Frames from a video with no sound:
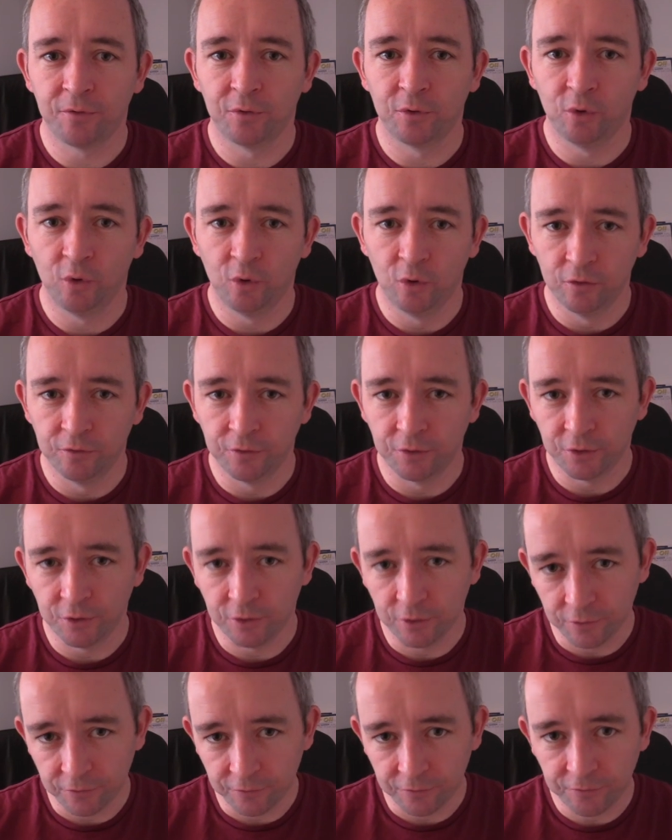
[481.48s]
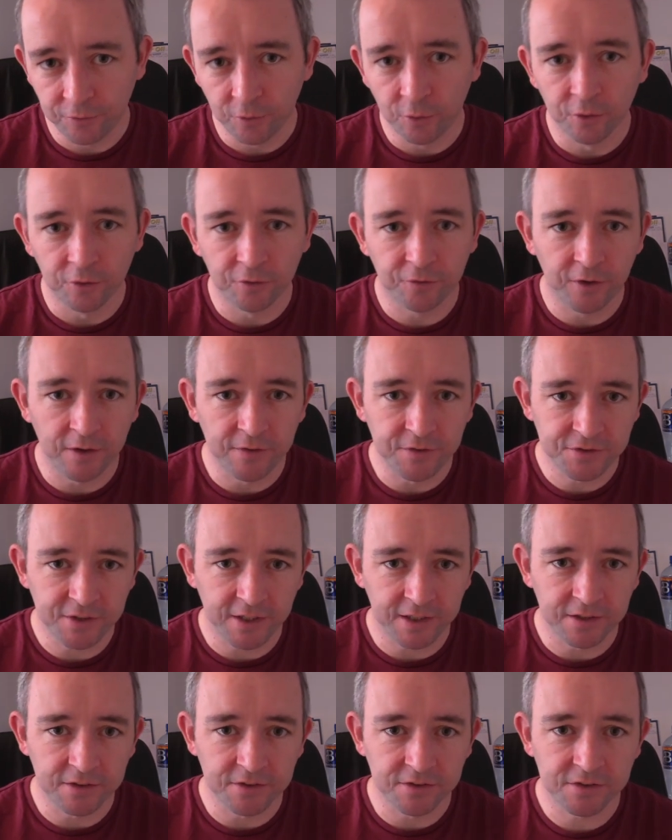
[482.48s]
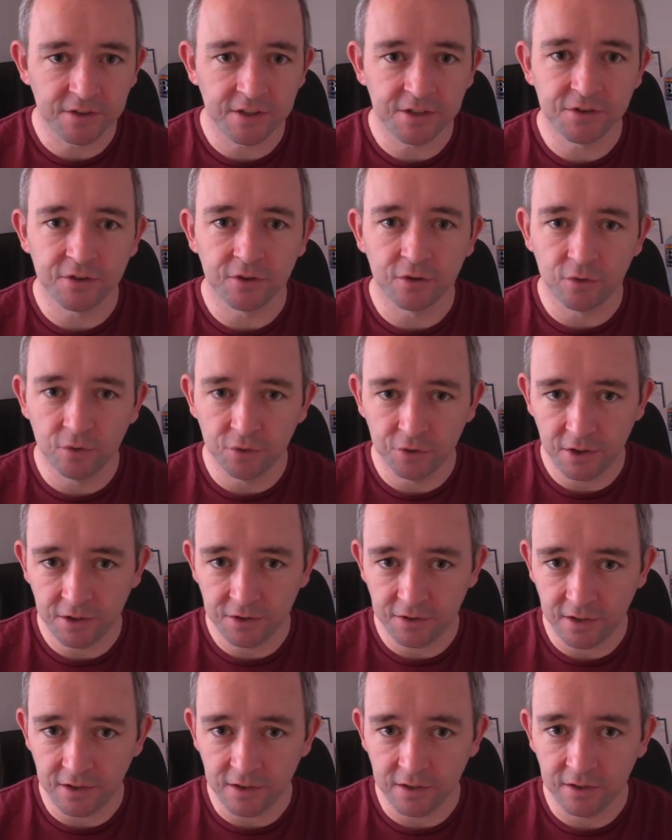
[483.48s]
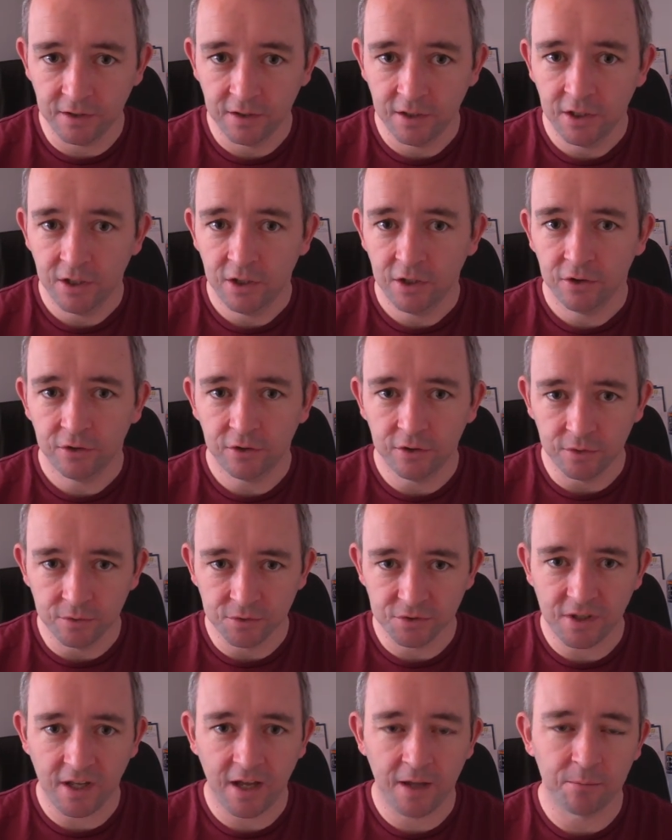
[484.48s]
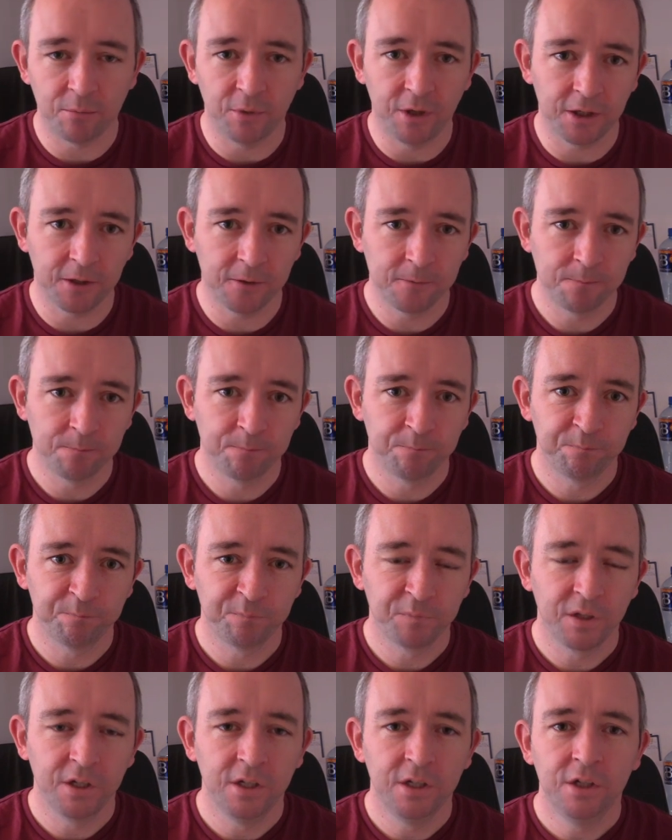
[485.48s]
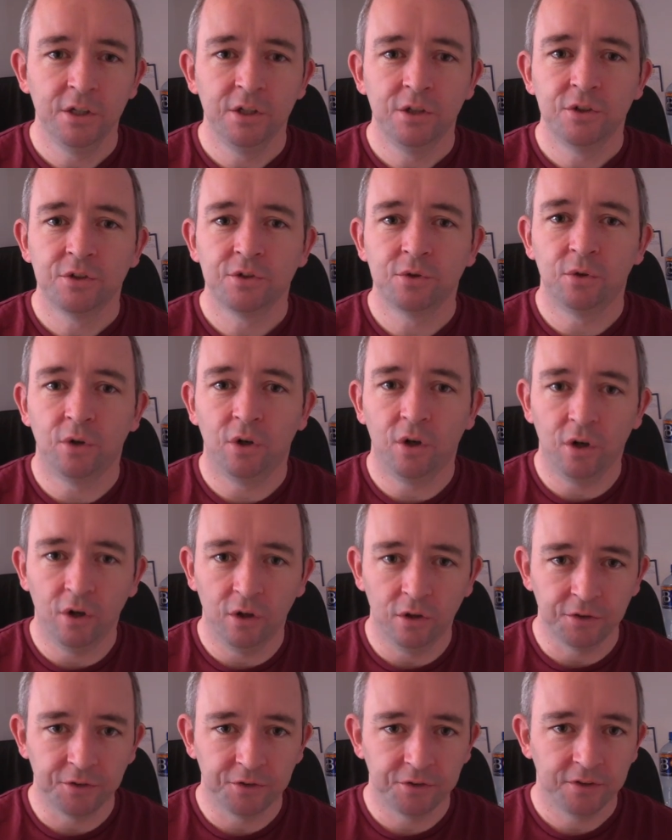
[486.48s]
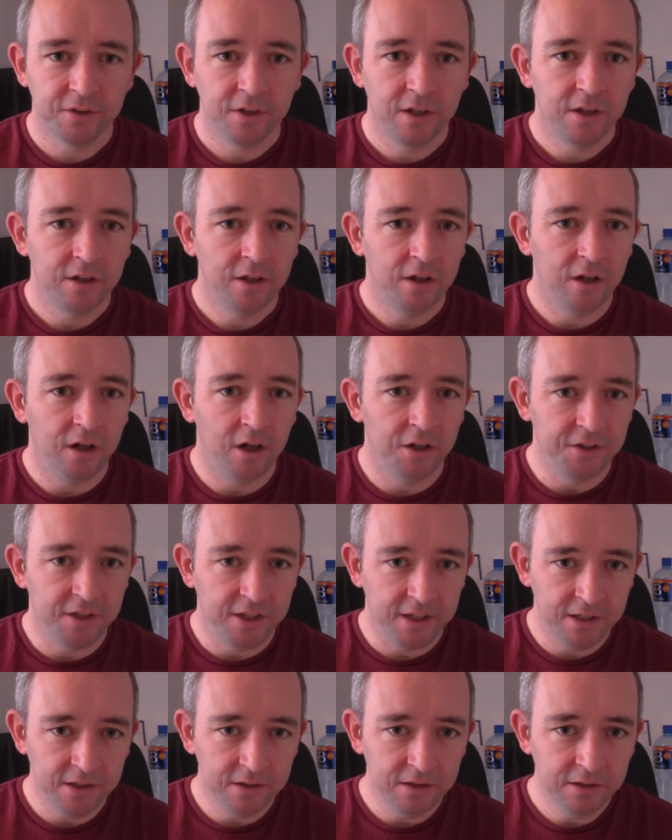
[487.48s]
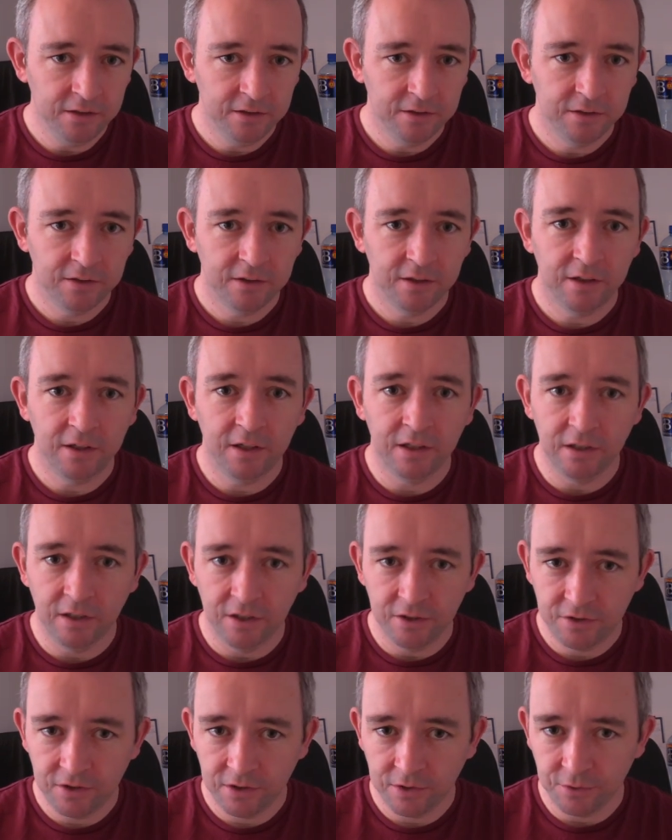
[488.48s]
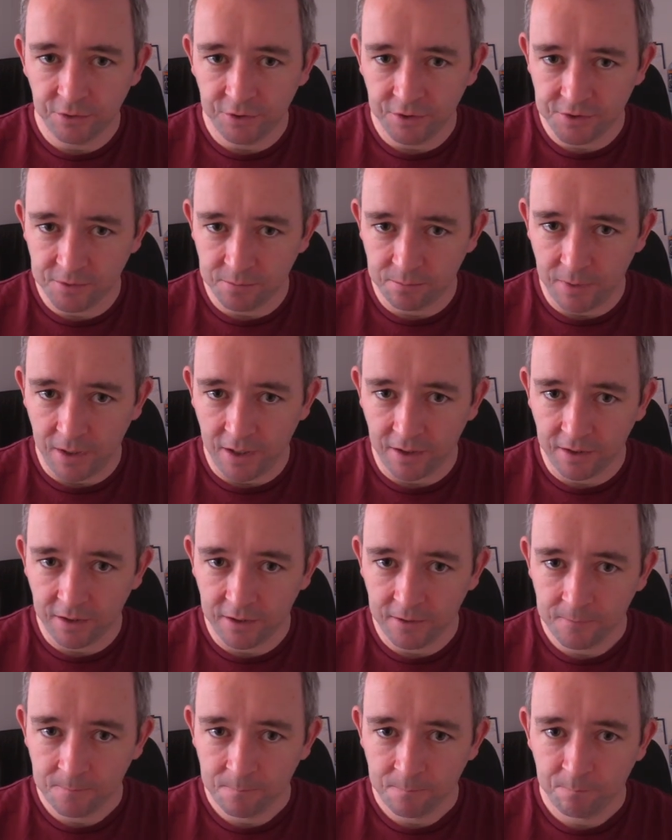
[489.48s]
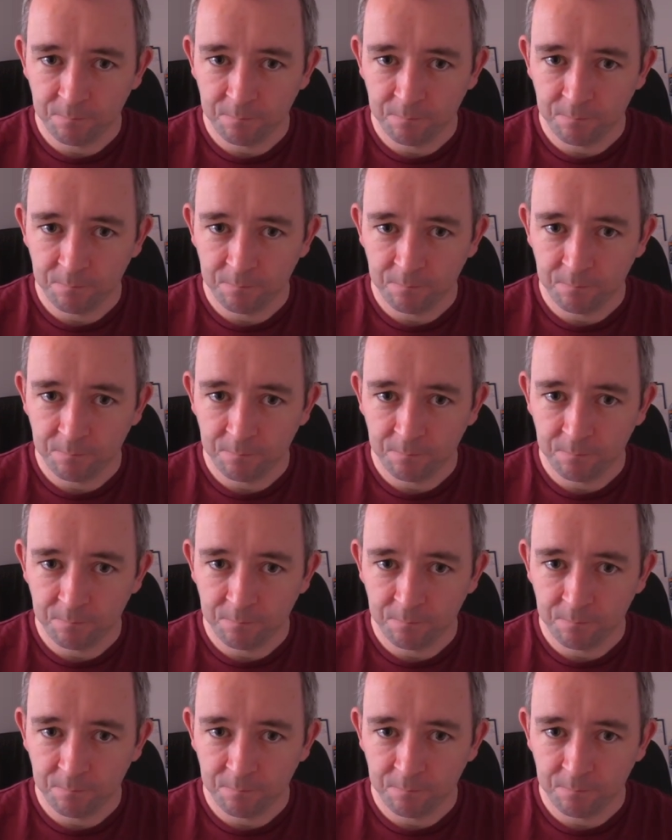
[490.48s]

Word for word: for over four or five seconds, it's a good idea to use the handbrake. So halt on the hill, alighting or disembarking